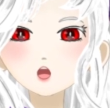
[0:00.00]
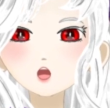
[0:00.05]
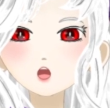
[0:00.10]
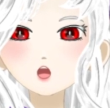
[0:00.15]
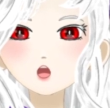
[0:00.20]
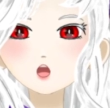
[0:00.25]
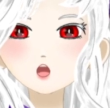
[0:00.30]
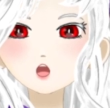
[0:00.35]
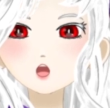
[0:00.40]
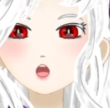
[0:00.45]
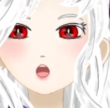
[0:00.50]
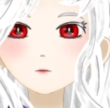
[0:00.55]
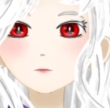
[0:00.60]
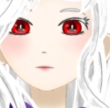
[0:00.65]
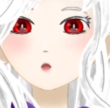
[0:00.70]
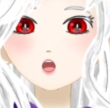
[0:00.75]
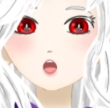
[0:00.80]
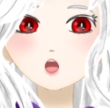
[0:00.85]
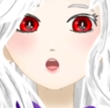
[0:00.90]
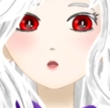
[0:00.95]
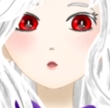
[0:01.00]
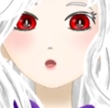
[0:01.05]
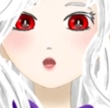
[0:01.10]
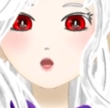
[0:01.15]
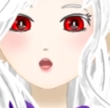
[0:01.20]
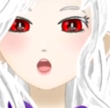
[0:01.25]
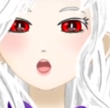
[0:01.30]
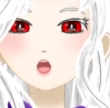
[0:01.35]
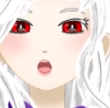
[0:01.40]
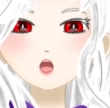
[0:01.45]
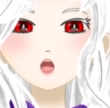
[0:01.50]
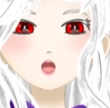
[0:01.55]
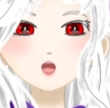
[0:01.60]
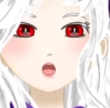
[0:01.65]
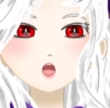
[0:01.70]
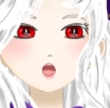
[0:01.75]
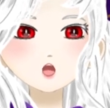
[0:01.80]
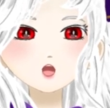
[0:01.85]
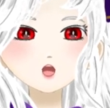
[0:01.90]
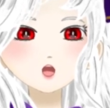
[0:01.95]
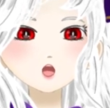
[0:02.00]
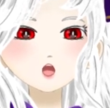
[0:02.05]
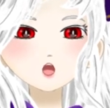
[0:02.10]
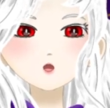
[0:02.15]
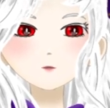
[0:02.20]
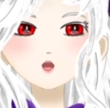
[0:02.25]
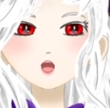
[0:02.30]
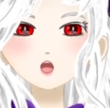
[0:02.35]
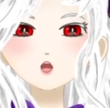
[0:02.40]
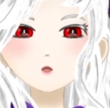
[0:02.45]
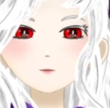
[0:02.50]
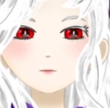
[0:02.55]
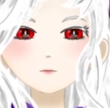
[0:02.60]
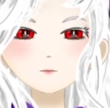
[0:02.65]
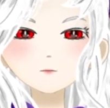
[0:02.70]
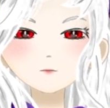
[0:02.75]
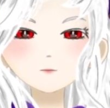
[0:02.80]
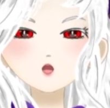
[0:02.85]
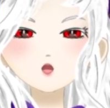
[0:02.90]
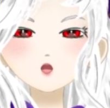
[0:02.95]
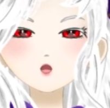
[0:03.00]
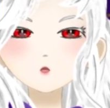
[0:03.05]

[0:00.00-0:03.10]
Splatoon music, because I kind of got back into Splatoon.